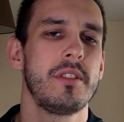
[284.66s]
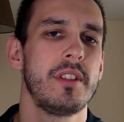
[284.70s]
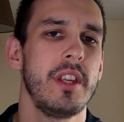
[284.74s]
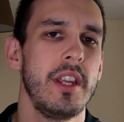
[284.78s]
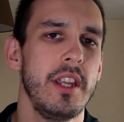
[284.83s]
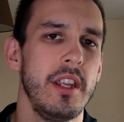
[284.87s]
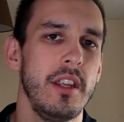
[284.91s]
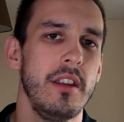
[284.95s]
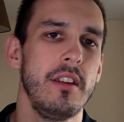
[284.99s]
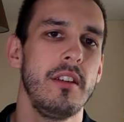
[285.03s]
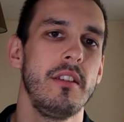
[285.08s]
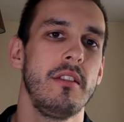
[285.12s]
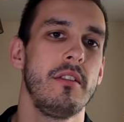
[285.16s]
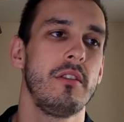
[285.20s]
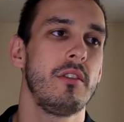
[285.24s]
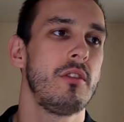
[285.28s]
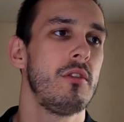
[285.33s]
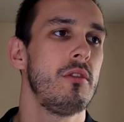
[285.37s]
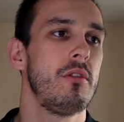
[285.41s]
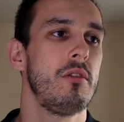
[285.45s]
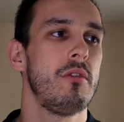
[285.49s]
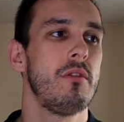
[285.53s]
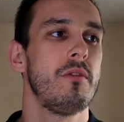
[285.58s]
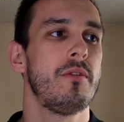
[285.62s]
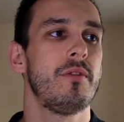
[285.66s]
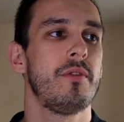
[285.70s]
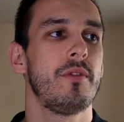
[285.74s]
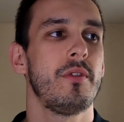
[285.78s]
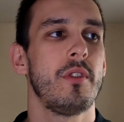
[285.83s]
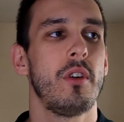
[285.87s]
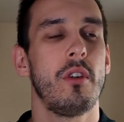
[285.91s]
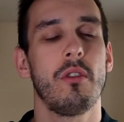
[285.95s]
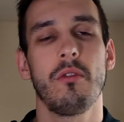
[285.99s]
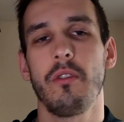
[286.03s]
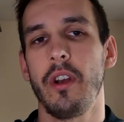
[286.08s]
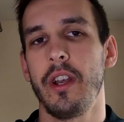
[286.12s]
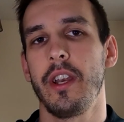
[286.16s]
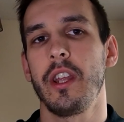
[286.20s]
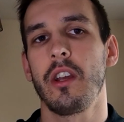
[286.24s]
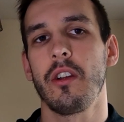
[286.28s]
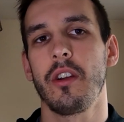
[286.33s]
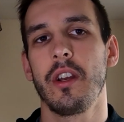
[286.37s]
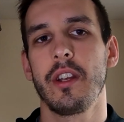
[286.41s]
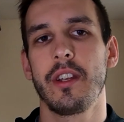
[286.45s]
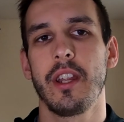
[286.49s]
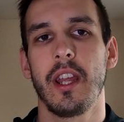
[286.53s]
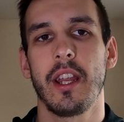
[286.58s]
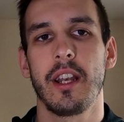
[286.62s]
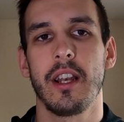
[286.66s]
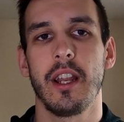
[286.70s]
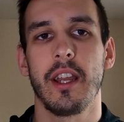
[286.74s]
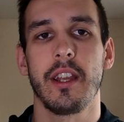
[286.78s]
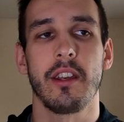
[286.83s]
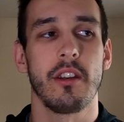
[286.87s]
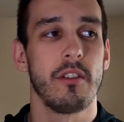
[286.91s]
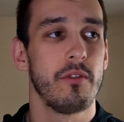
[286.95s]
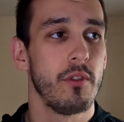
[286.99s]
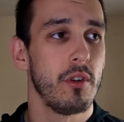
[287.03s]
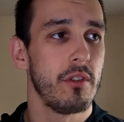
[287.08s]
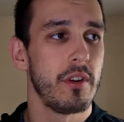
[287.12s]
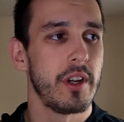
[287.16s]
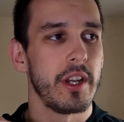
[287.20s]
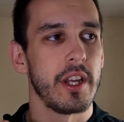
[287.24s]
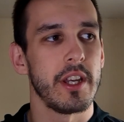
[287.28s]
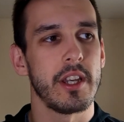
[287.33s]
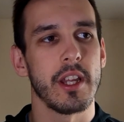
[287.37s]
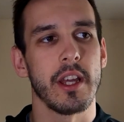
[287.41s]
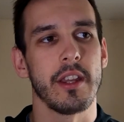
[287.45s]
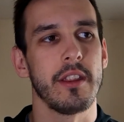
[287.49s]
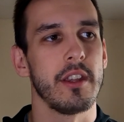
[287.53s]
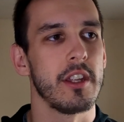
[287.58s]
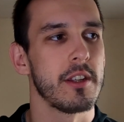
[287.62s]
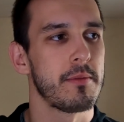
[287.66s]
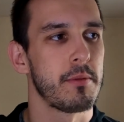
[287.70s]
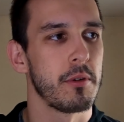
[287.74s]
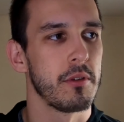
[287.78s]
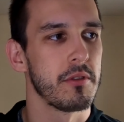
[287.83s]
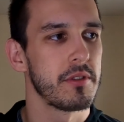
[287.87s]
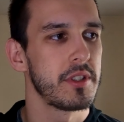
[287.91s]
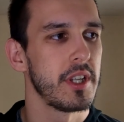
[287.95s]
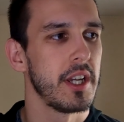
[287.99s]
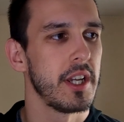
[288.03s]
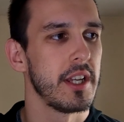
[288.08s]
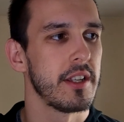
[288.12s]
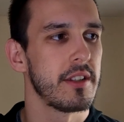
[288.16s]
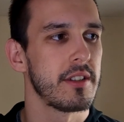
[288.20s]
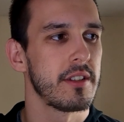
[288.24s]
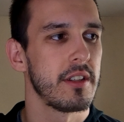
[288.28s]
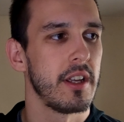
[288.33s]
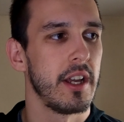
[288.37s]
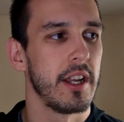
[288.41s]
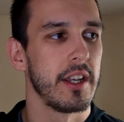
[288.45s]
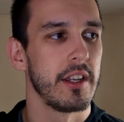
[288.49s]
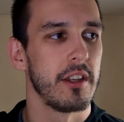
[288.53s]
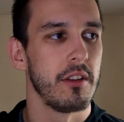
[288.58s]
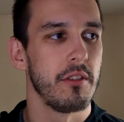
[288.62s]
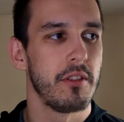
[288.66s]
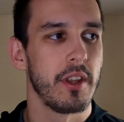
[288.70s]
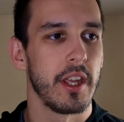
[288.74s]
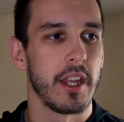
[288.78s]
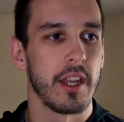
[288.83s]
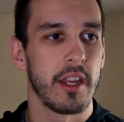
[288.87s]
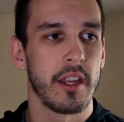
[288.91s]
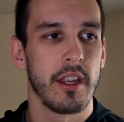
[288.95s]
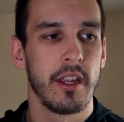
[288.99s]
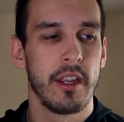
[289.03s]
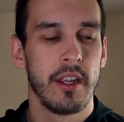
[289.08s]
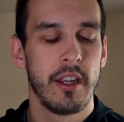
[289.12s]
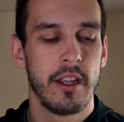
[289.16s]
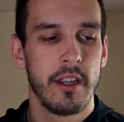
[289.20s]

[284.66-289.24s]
say you've already got a deadline, you've already done this process, and you think,